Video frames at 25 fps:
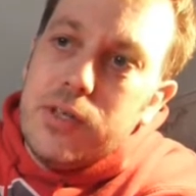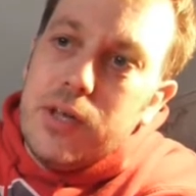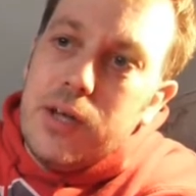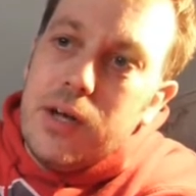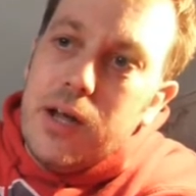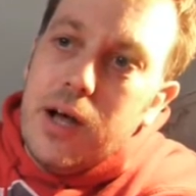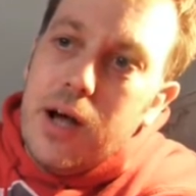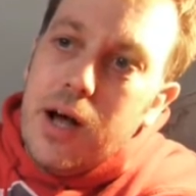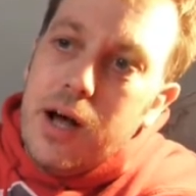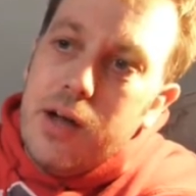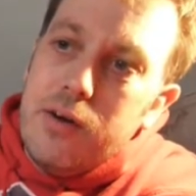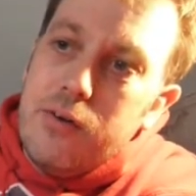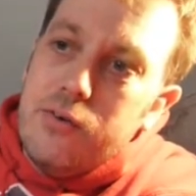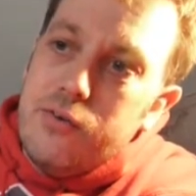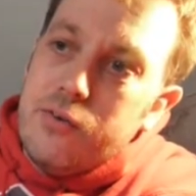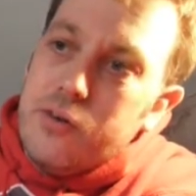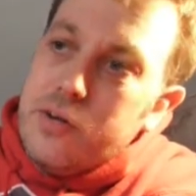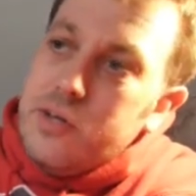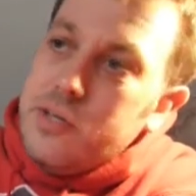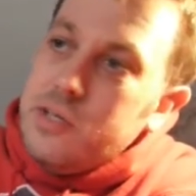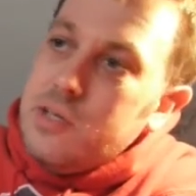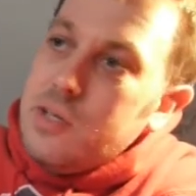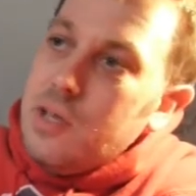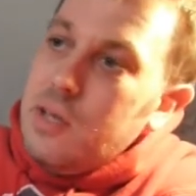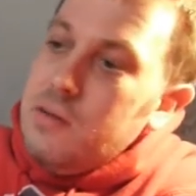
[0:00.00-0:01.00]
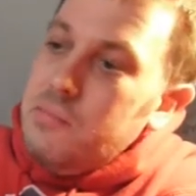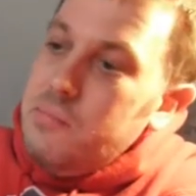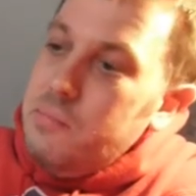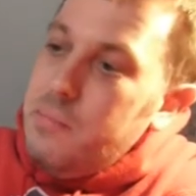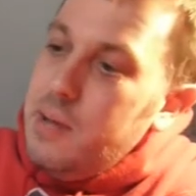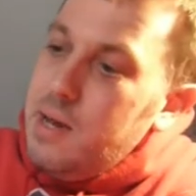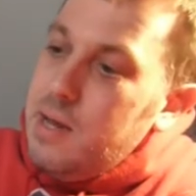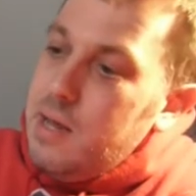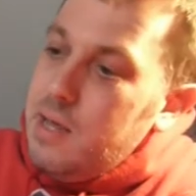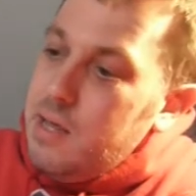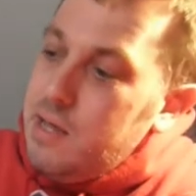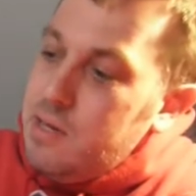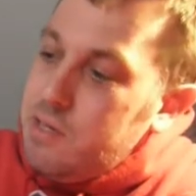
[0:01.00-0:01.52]
and hundreds and
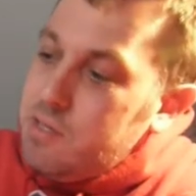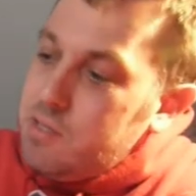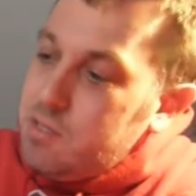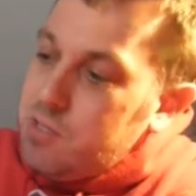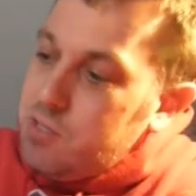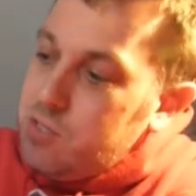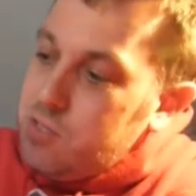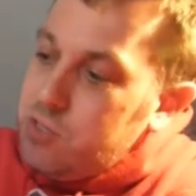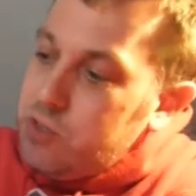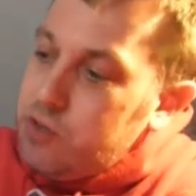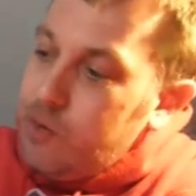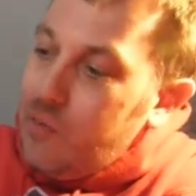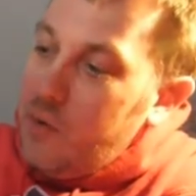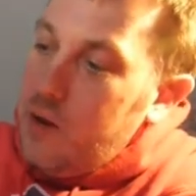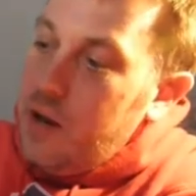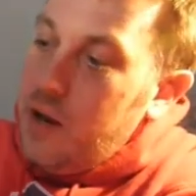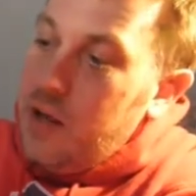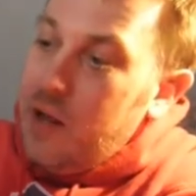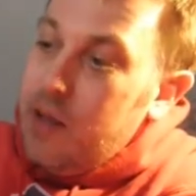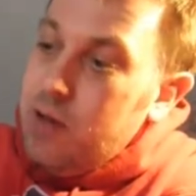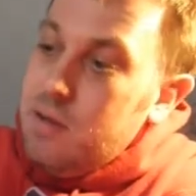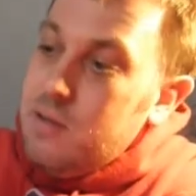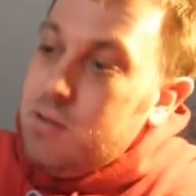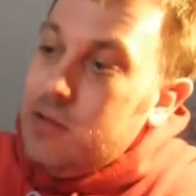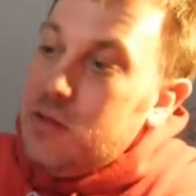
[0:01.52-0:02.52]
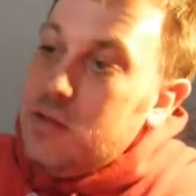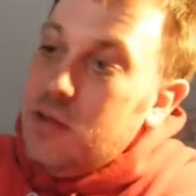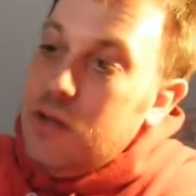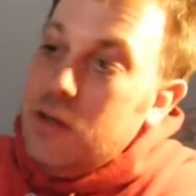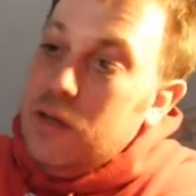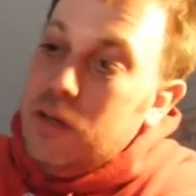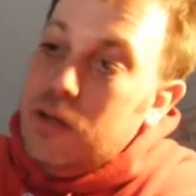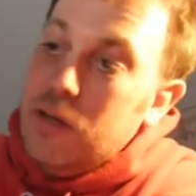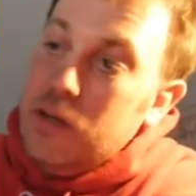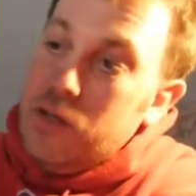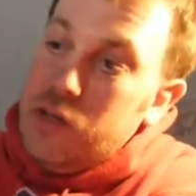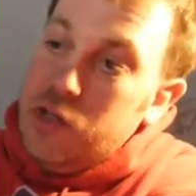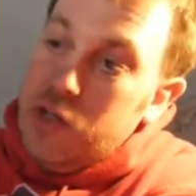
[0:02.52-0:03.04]
millions and squillions and
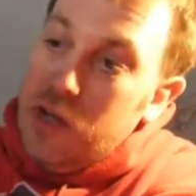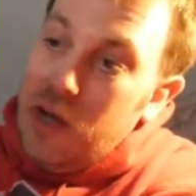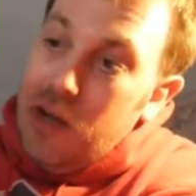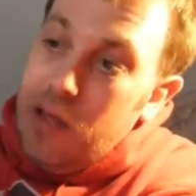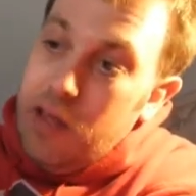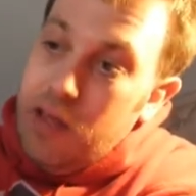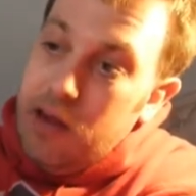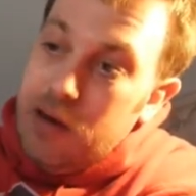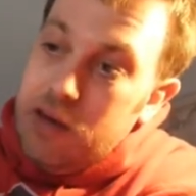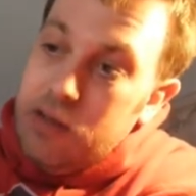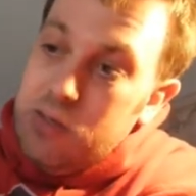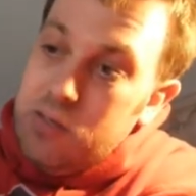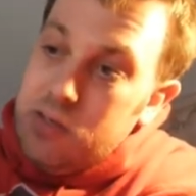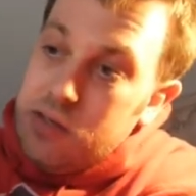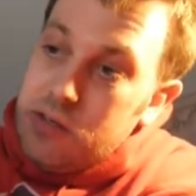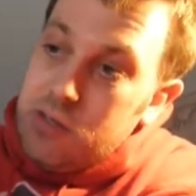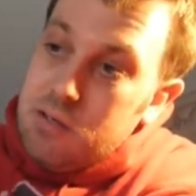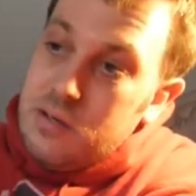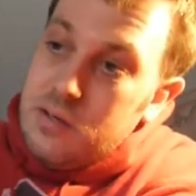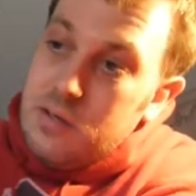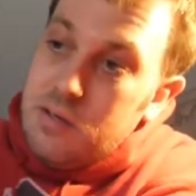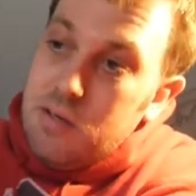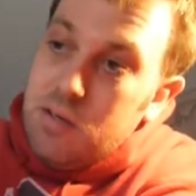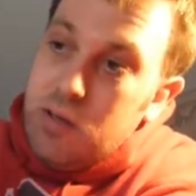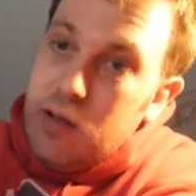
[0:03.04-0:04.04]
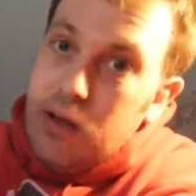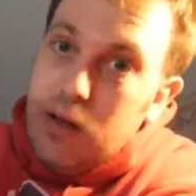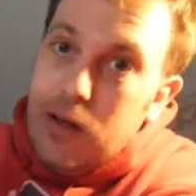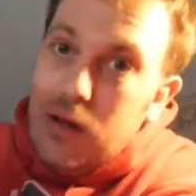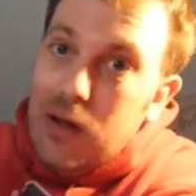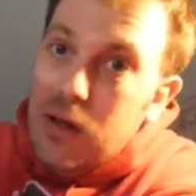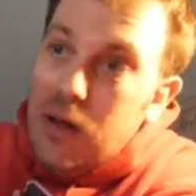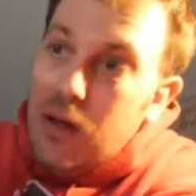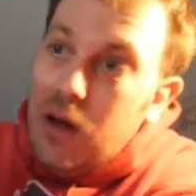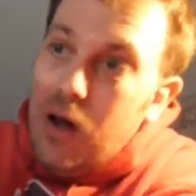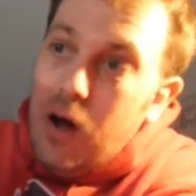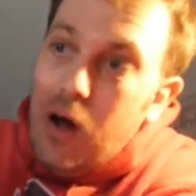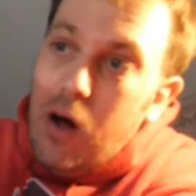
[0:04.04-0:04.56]
cajillions
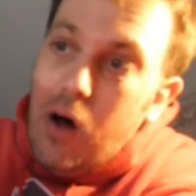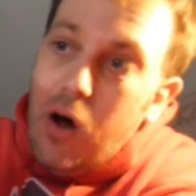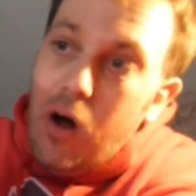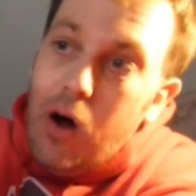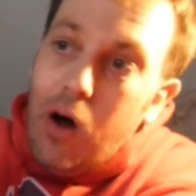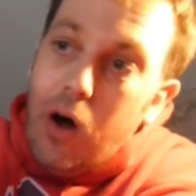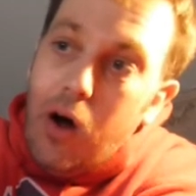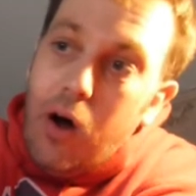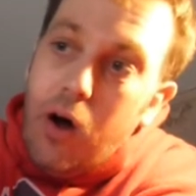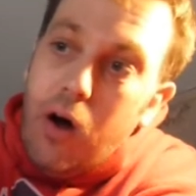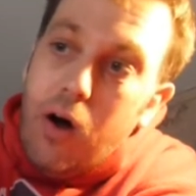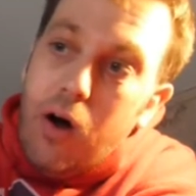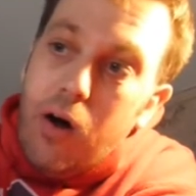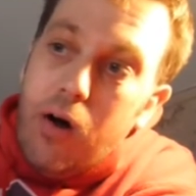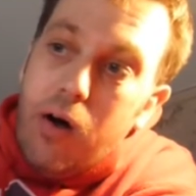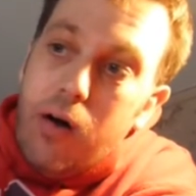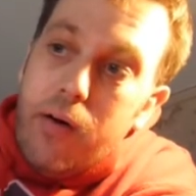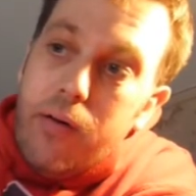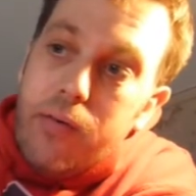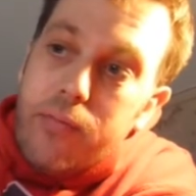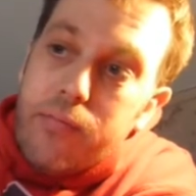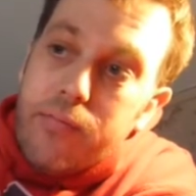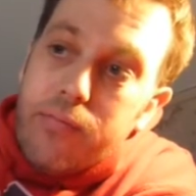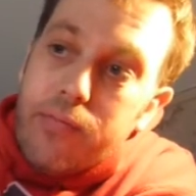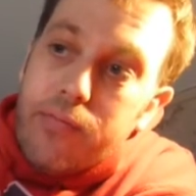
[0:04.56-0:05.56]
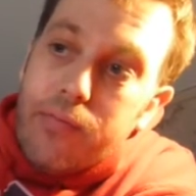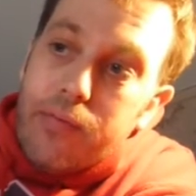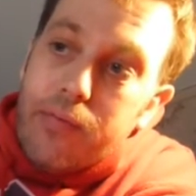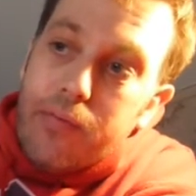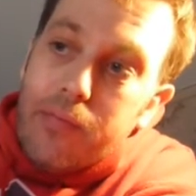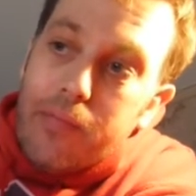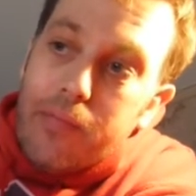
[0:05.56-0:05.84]
of